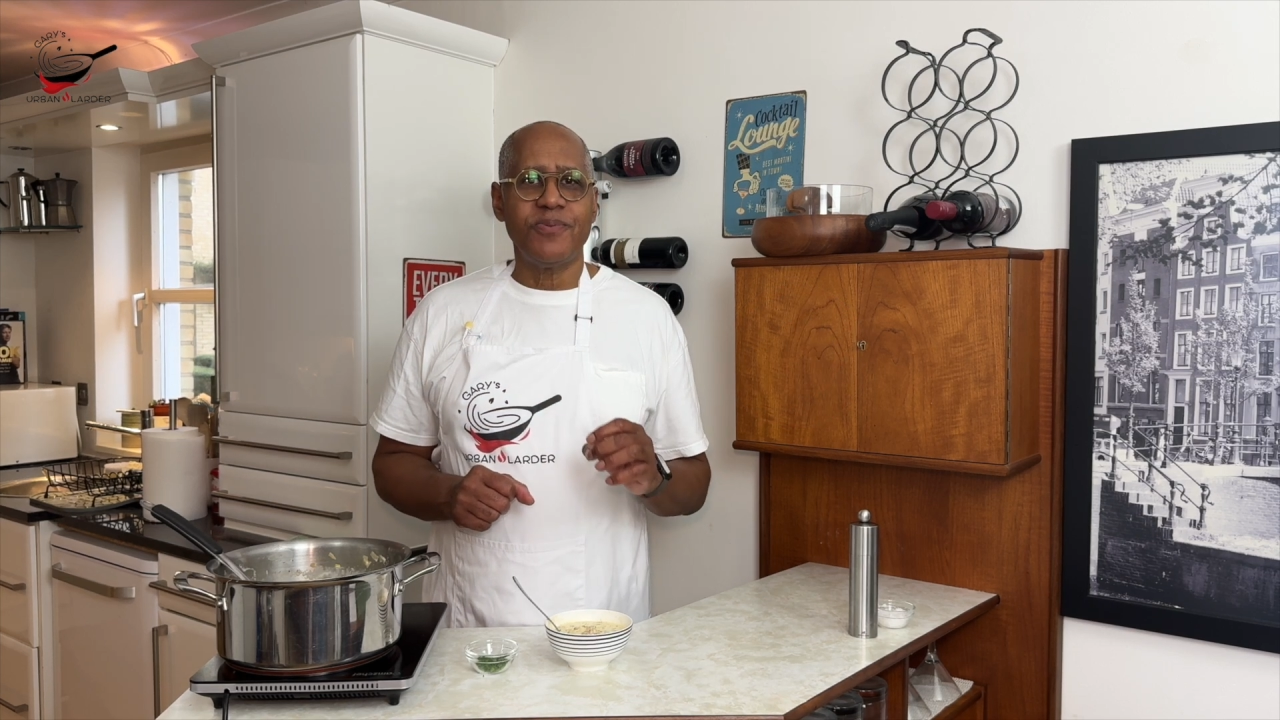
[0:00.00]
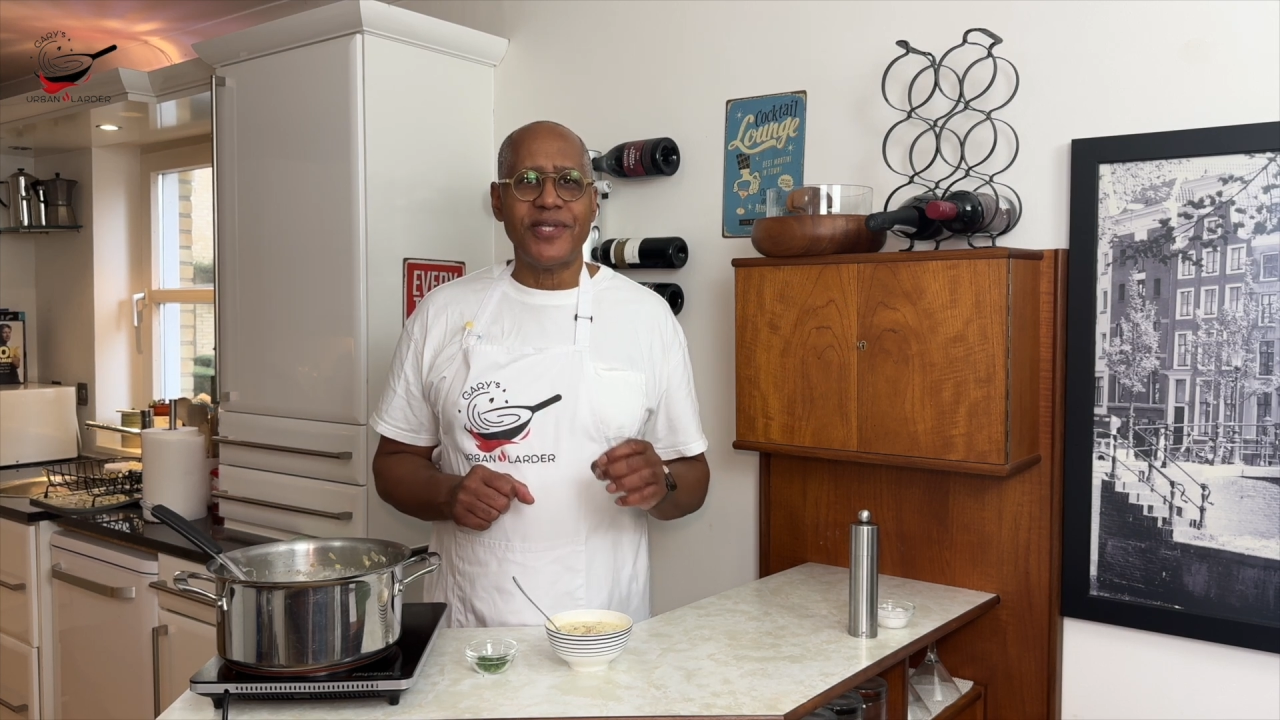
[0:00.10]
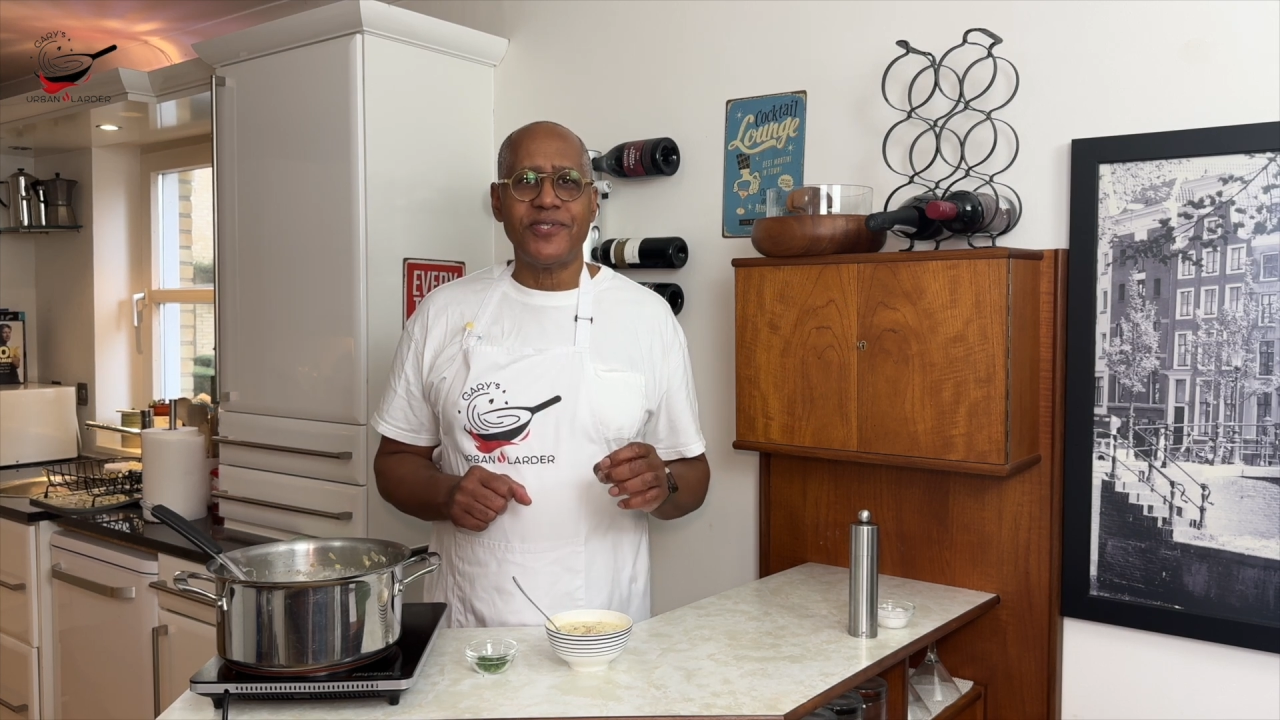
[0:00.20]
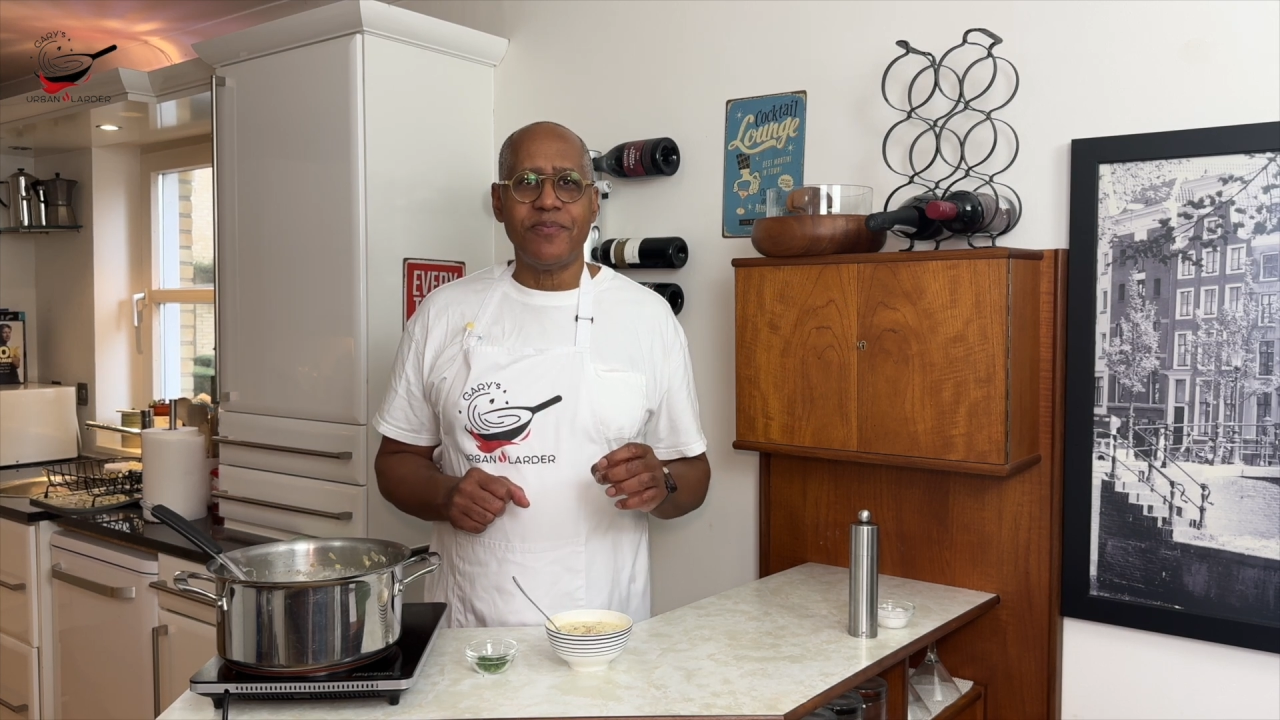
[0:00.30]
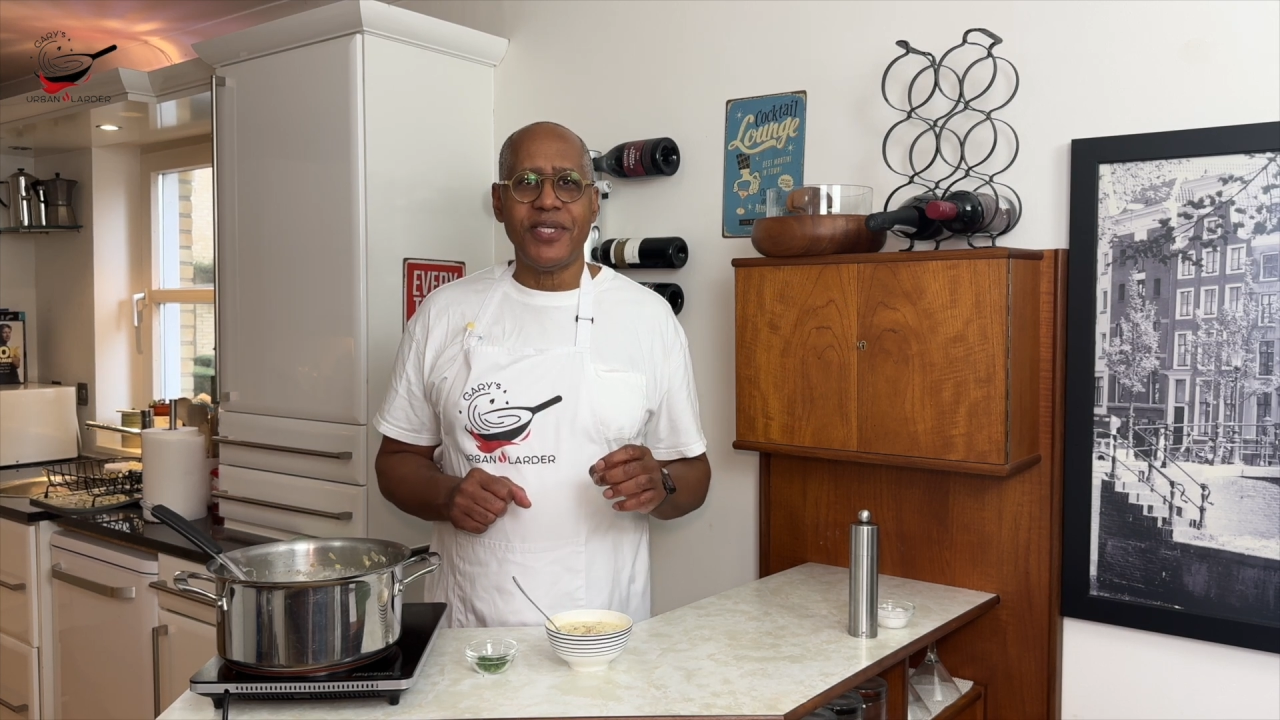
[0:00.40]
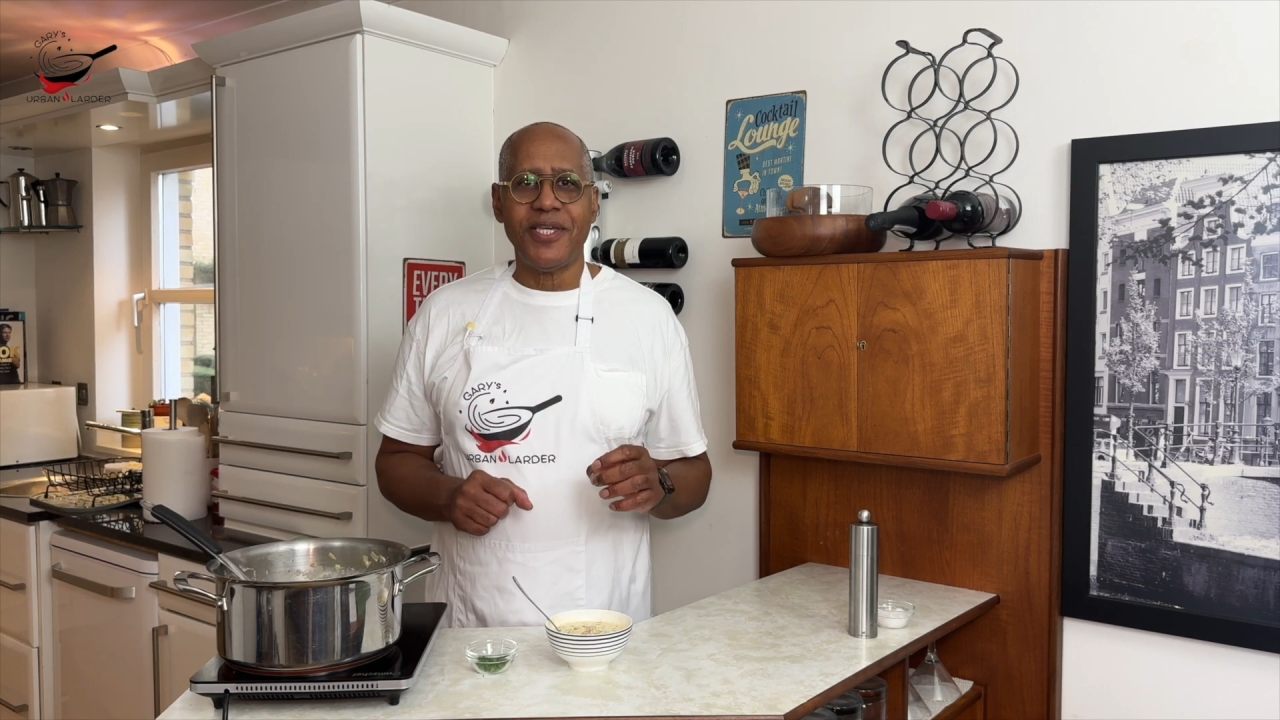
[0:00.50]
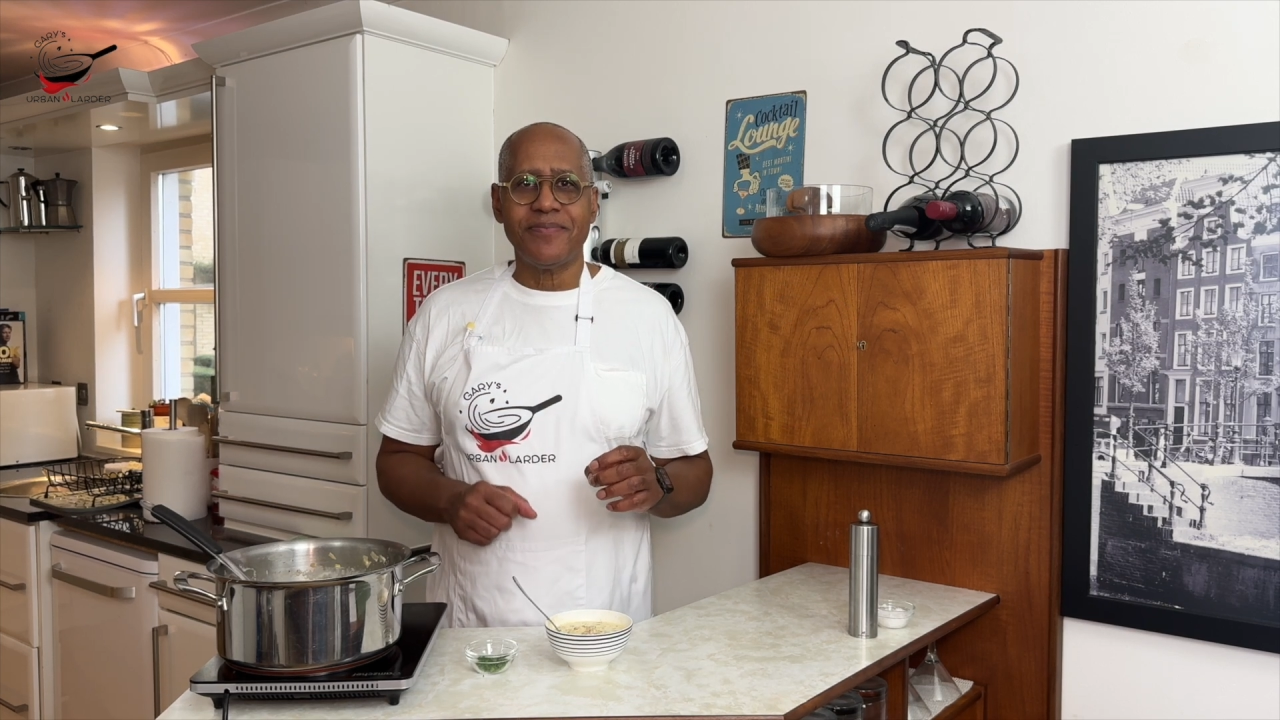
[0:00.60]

recipe.